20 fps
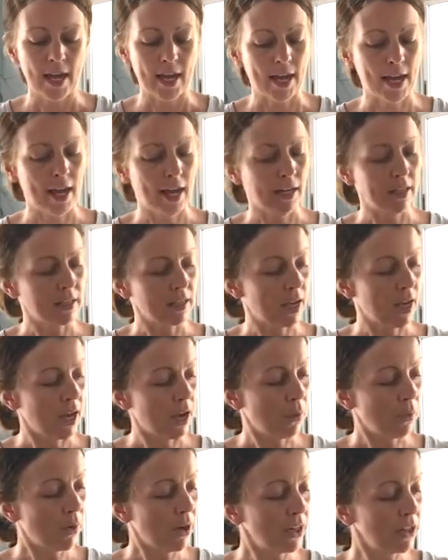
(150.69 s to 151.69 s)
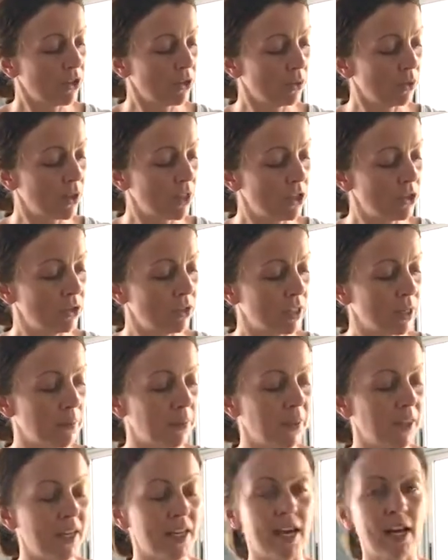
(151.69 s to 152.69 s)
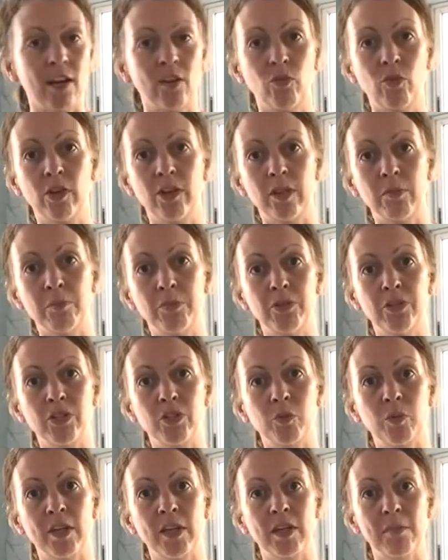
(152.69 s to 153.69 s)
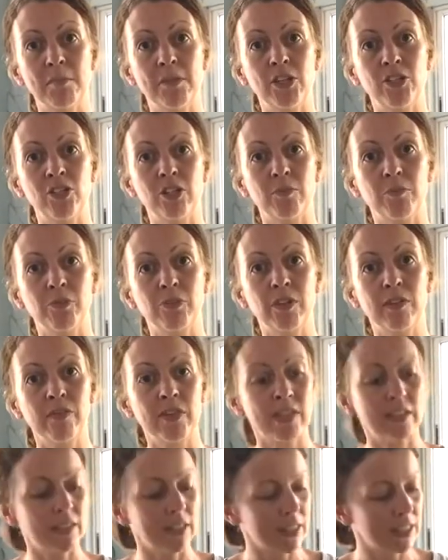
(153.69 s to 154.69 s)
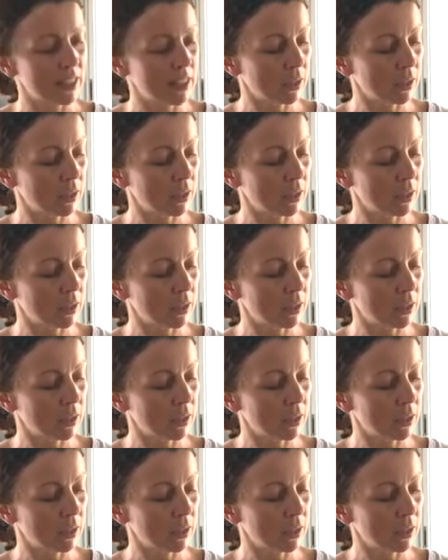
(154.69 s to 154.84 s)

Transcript: And I wanted to read you something out of one of the books we had mentioned previously.